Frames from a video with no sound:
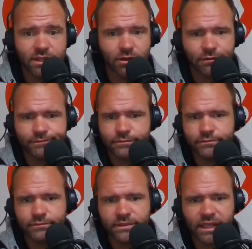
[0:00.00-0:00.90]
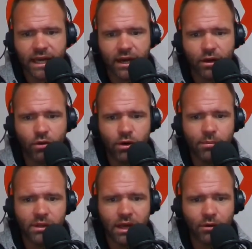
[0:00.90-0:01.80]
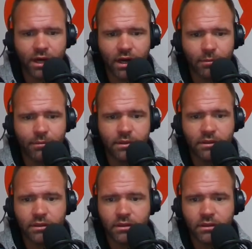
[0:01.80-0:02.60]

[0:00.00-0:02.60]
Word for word: So yeah, horrible outcome.